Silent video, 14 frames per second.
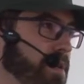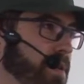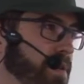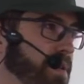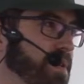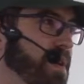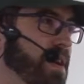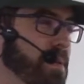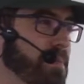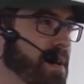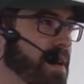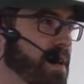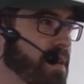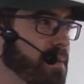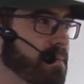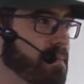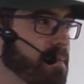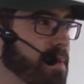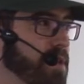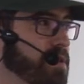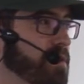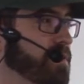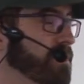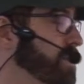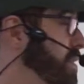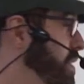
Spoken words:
all the time, I get lots of